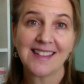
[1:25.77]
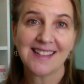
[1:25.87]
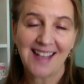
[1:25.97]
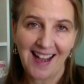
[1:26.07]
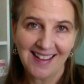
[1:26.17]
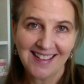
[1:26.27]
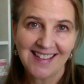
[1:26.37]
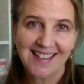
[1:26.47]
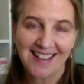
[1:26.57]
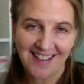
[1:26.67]

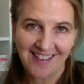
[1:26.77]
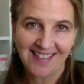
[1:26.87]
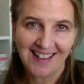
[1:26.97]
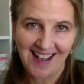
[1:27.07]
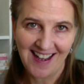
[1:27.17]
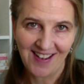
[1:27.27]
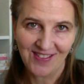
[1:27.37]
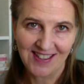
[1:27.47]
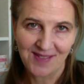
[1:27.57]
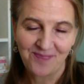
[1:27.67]
silence in our
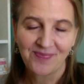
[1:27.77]
lives.